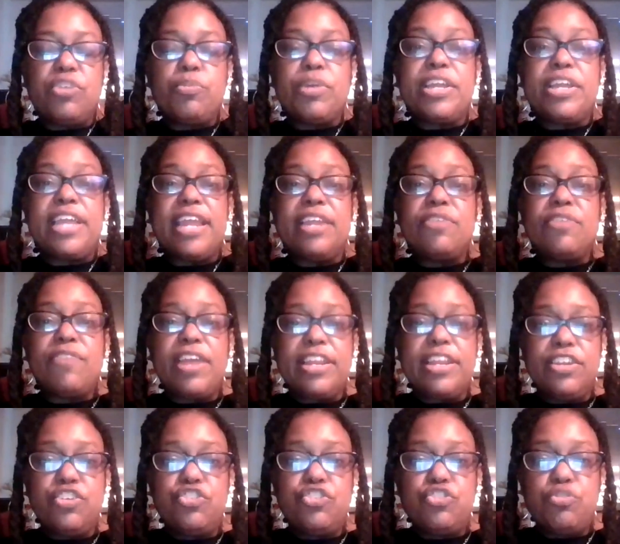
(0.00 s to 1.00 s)
and we're getting
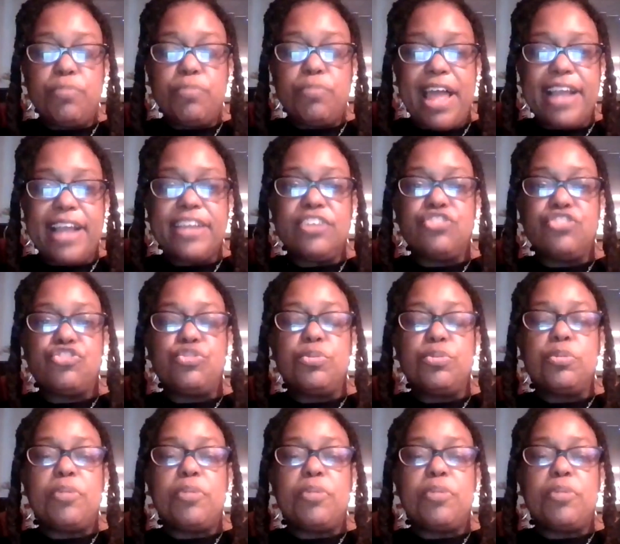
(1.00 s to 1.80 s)
ready to do Black History.